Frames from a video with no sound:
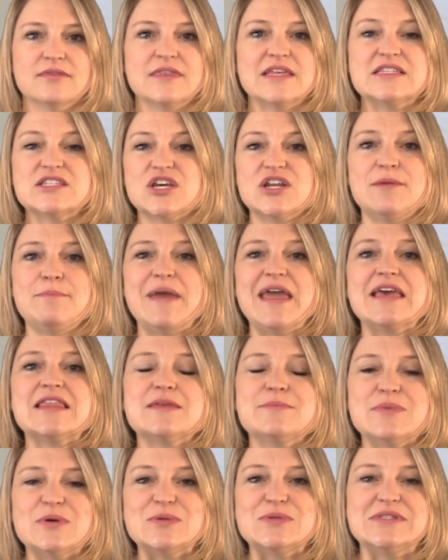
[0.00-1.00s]
that's going to make
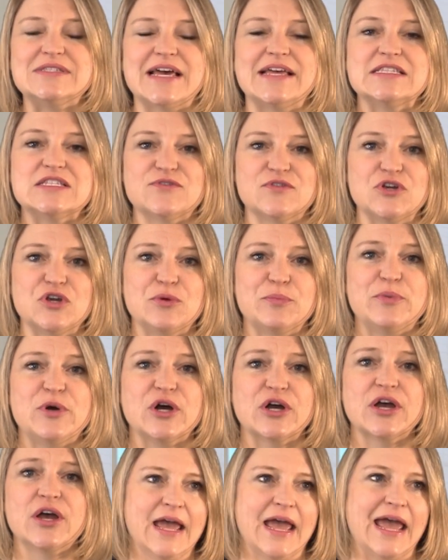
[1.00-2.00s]
the most sense for your
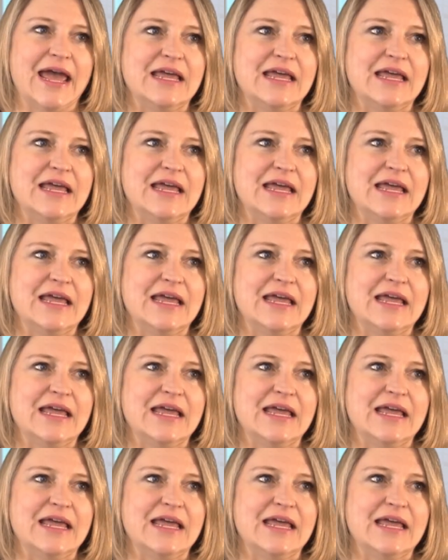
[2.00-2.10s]
book.